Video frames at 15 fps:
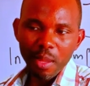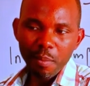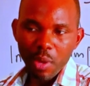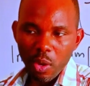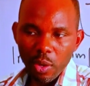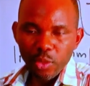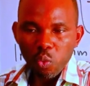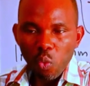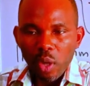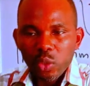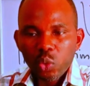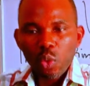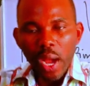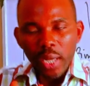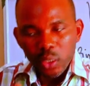Because
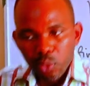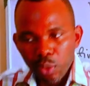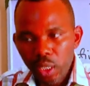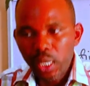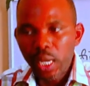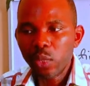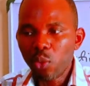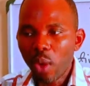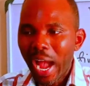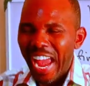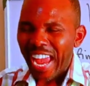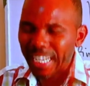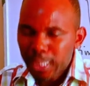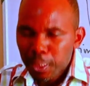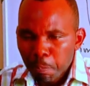what you are doing here, you are
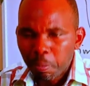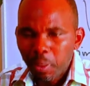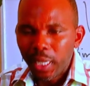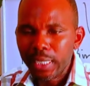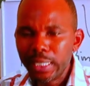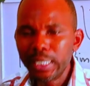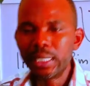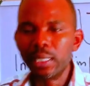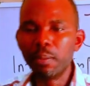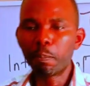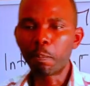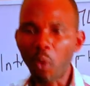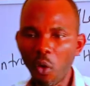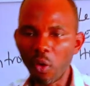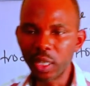explaining
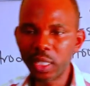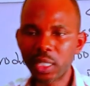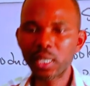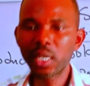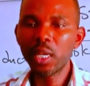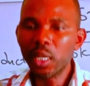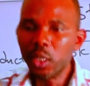the point